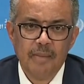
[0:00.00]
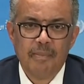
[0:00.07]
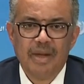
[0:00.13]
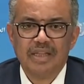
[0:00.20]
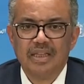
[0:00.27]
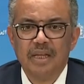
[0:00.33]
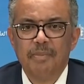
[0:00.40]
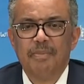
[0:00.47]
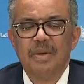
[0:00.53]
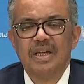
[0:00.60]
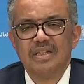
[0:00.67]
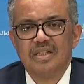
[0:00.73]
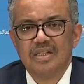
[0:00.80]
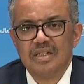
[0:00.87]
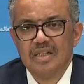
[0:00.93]
But the
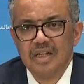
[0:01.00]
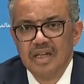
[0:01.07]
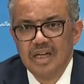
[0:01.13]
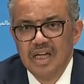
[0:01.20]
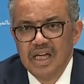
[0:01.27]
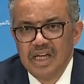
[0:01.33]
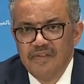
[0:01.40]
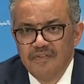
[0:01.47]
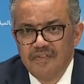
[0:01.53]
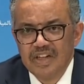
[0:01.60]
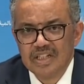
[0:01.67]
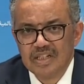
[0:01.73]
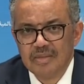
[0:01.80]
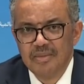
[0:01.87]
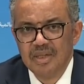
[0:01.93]
best
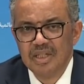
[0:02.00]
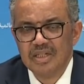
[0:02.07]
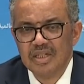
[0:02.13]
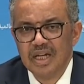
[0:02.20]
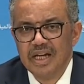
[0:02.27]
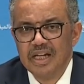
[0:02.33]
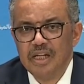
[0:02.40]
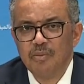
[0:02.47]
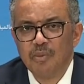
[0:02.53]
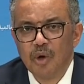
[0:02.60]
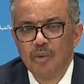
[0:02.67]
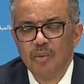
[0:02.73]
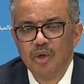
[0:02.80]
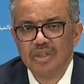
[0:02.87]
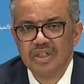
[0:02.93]
investments are in
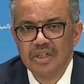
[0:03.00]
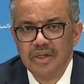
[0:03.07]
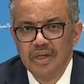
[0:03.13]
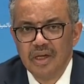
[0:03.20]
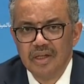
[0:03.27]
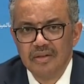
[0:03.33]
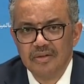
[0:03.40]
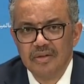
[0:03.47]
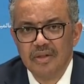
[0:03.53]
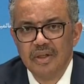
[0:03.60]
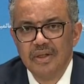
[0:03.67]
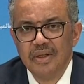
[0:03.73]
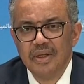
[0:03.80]
promoting health